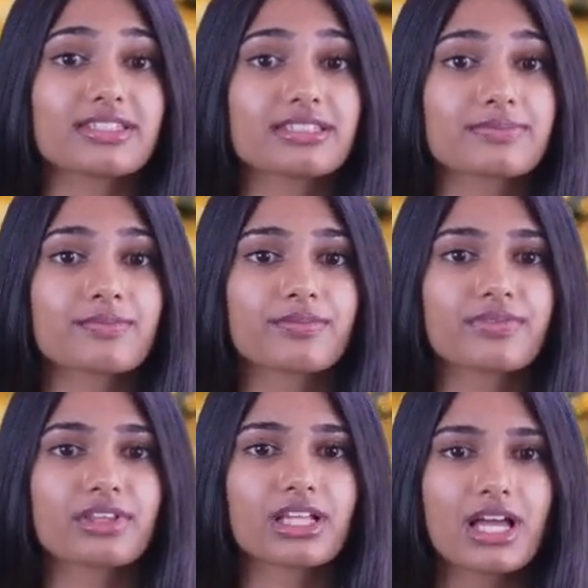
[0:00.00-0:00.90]
A rug
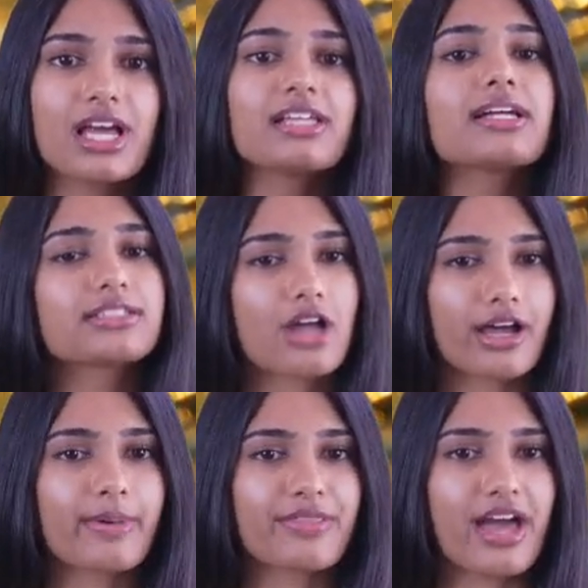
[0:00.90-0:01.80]
pull is the ultimate
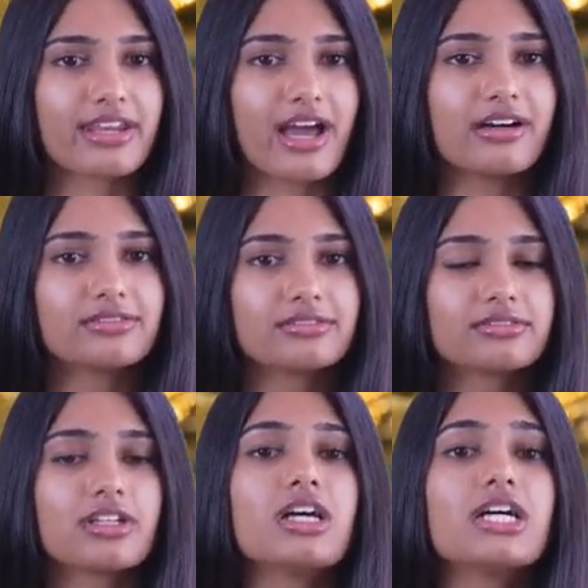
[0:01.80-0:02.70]
scam, and it